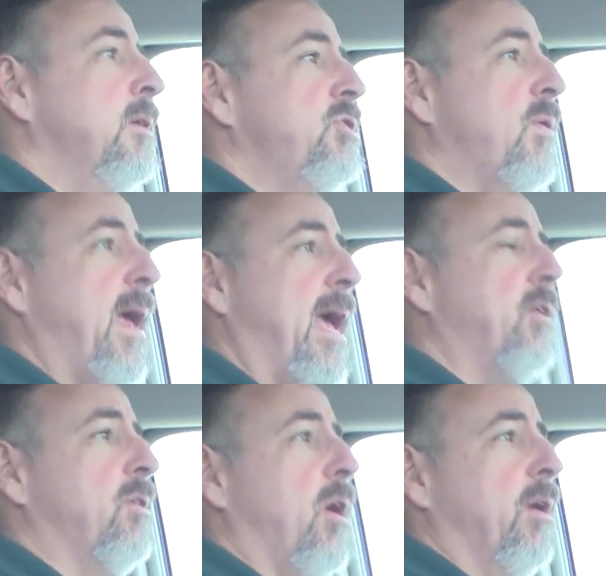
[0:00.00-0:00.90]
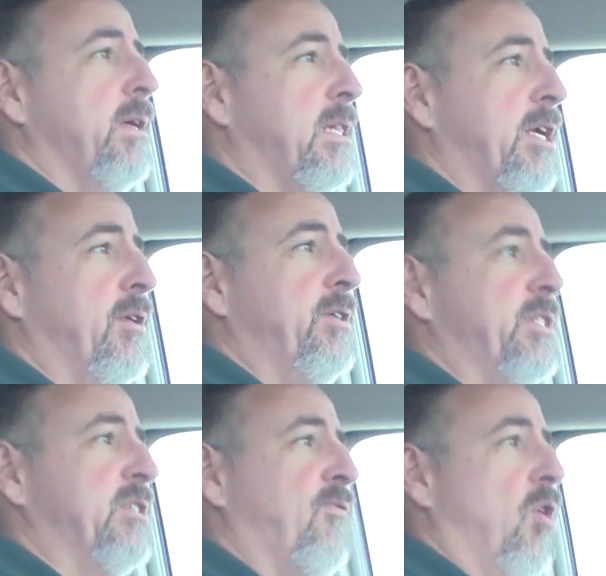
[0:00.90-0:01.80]
to handle all the
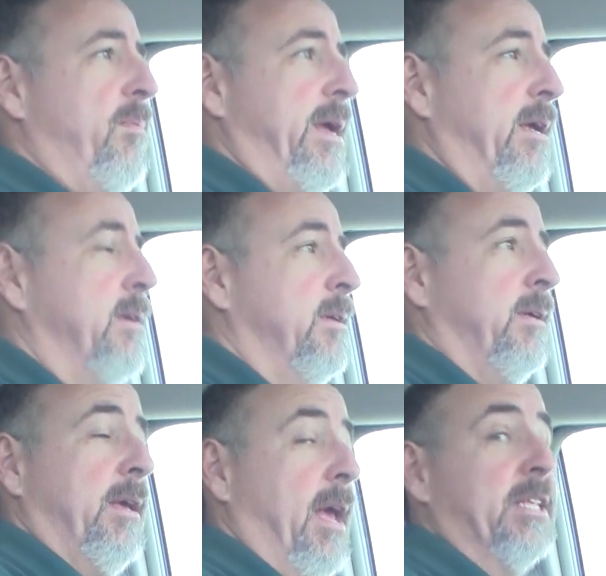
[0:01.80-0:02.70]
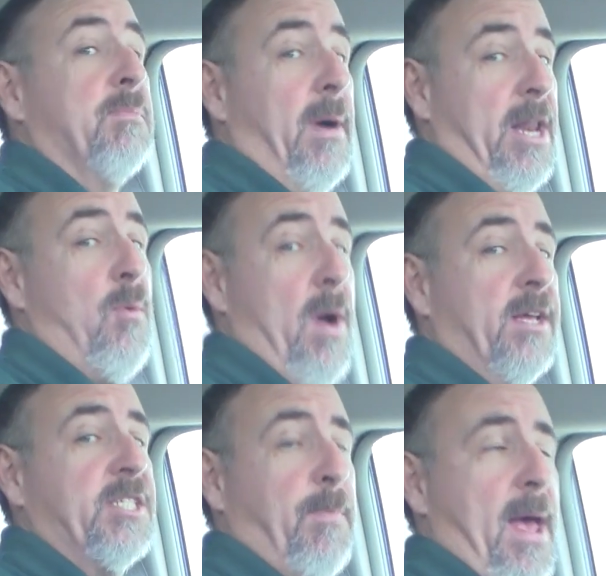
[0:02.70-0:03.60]
clearances for me. It's money
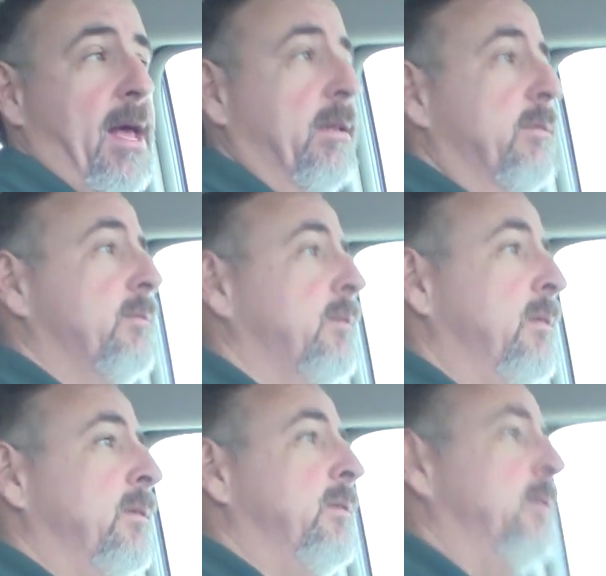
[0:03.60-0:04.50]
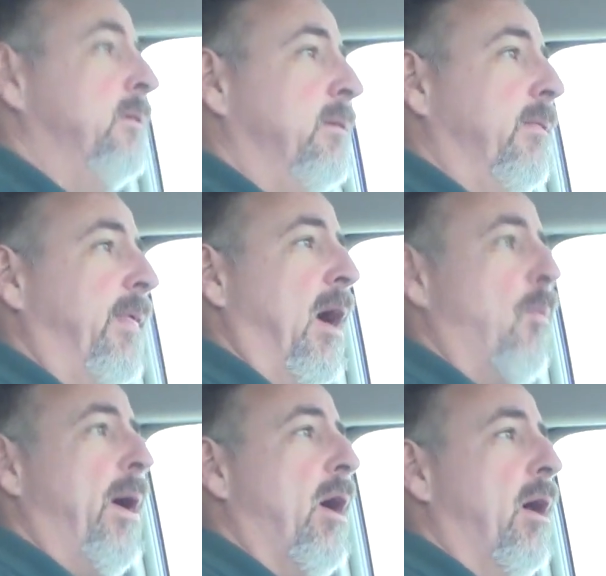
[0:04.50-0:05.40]
well spent. That
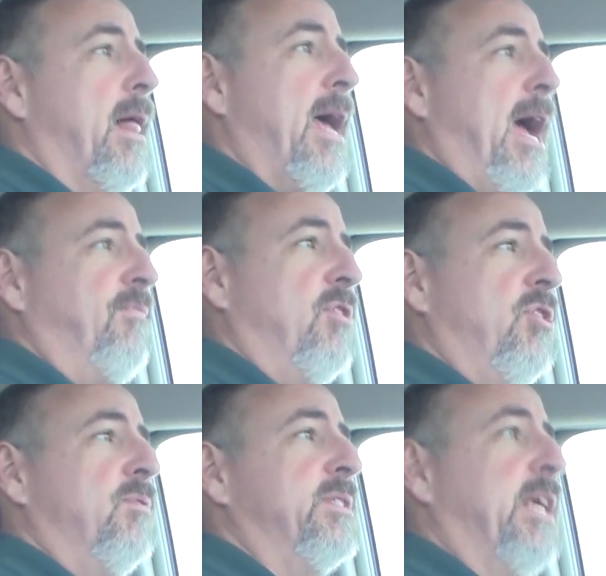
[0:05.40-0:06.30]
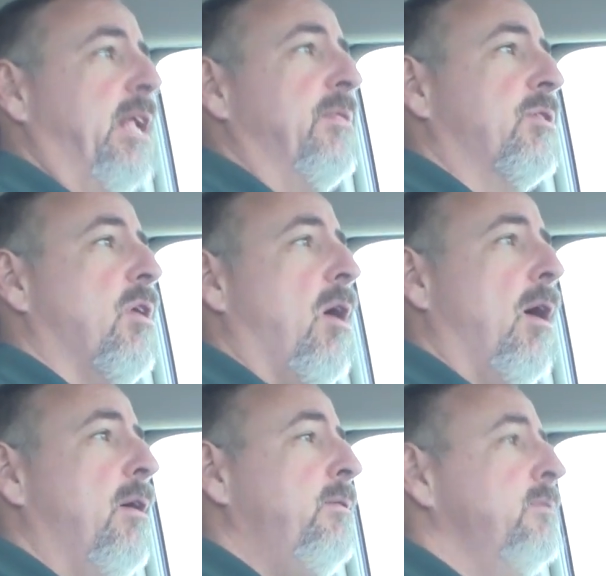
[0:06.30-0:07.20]
way, all I have to do is get in the
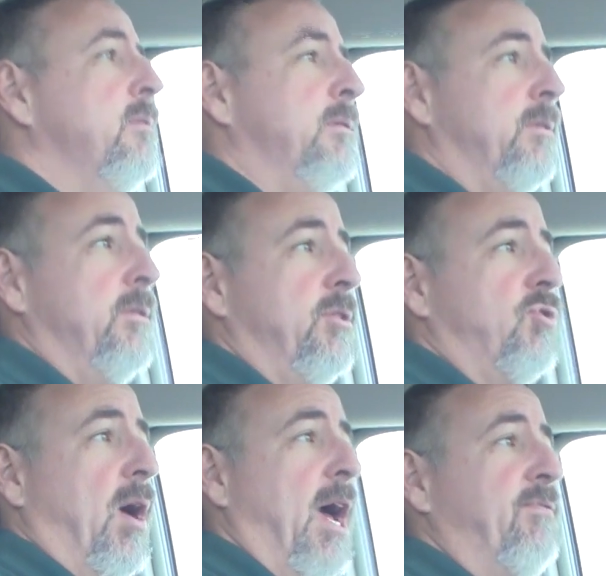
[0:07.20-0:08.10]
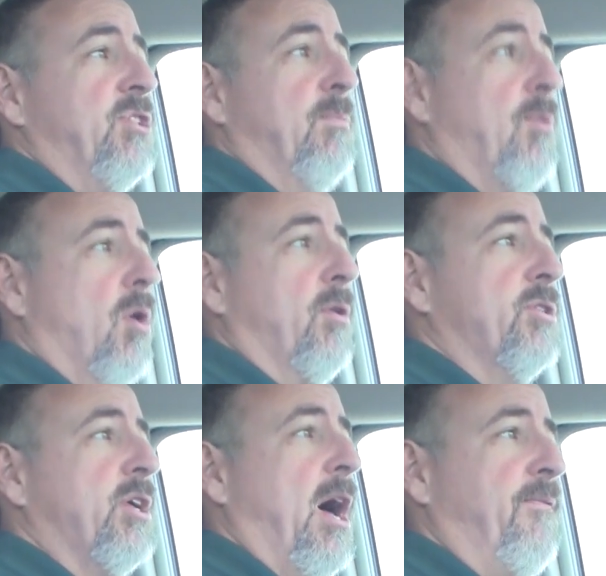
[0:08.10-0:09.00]
car, drive to the
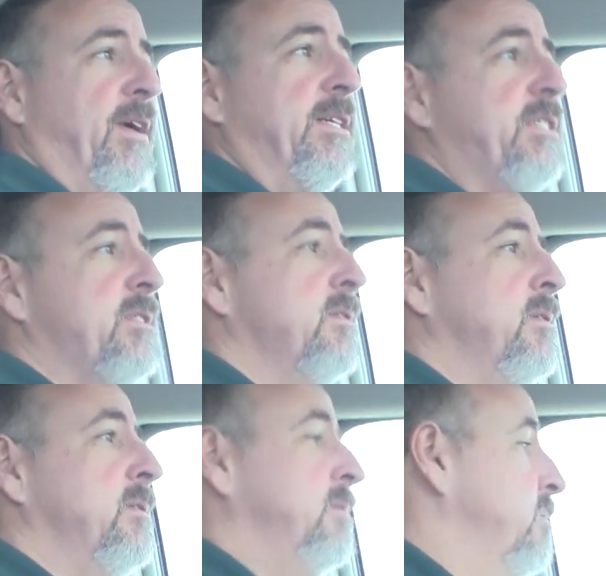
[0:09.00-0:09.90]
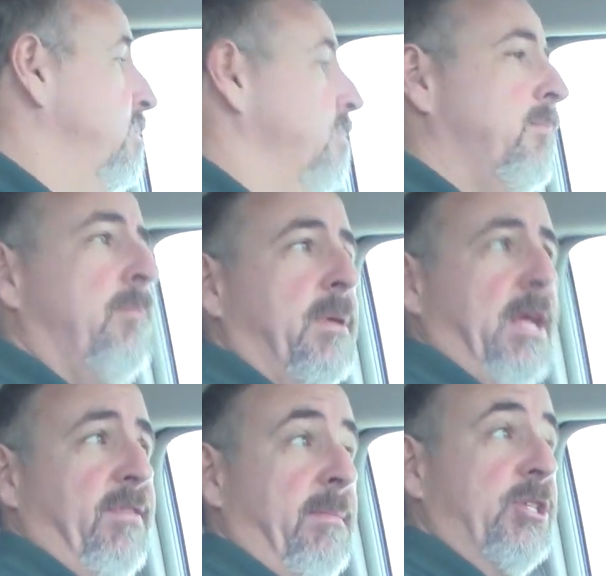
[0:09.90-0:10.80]
broker's office,
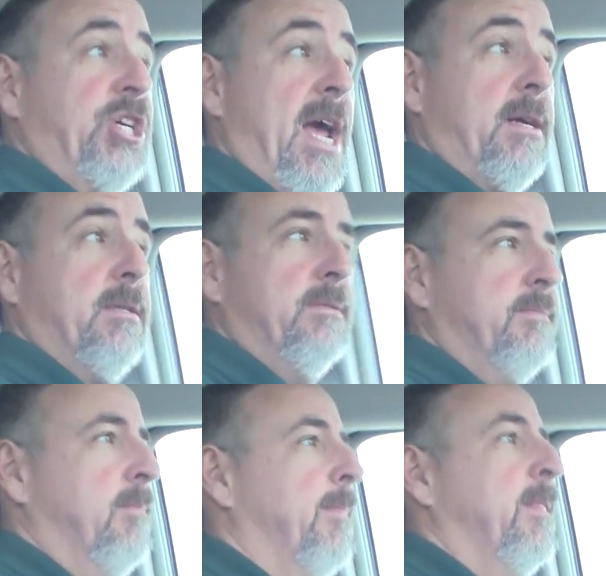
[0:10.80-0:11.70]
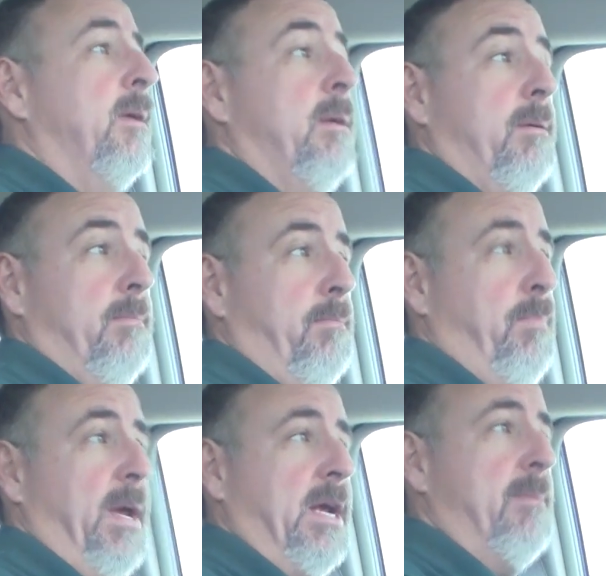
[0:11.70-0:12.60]
give them a check,
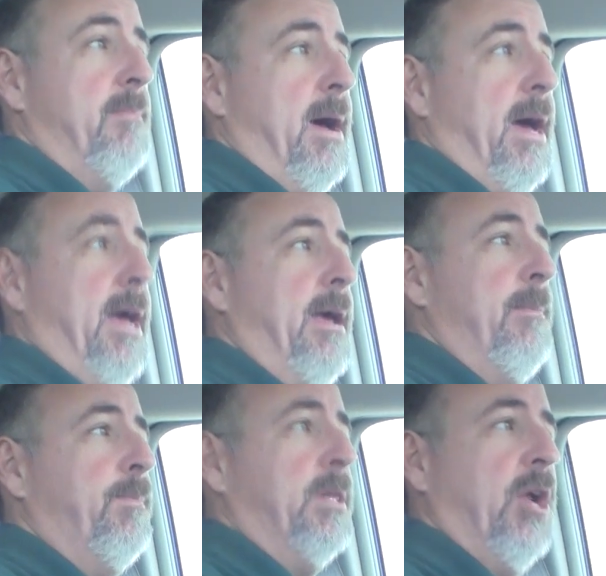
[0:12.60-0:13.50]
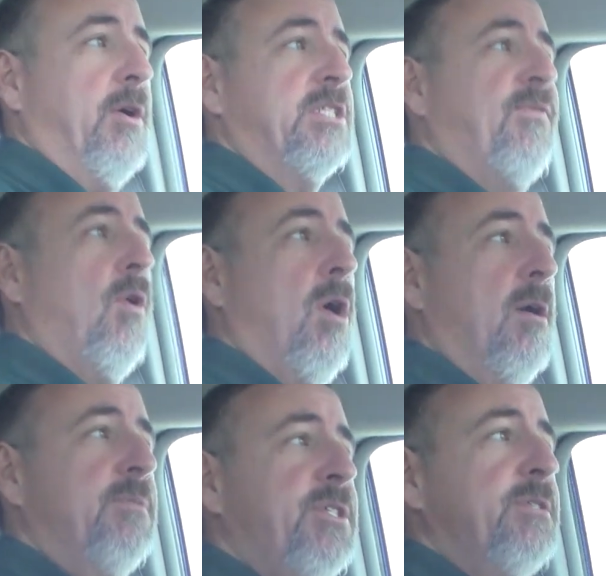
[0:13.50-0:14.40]
pick up my clearance
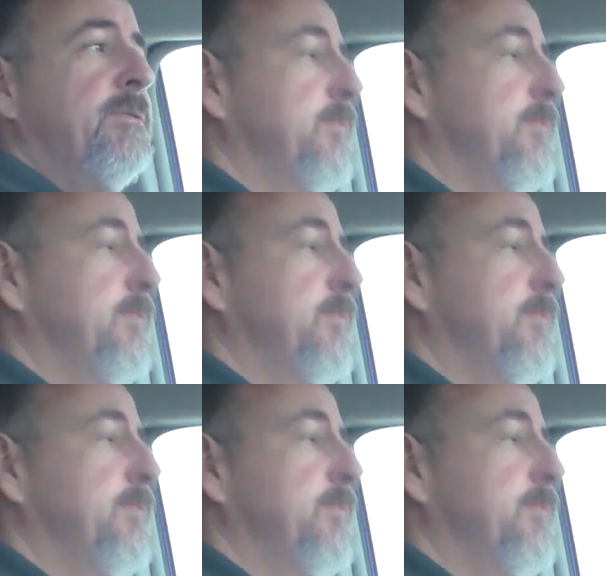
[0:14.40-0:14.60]
forms,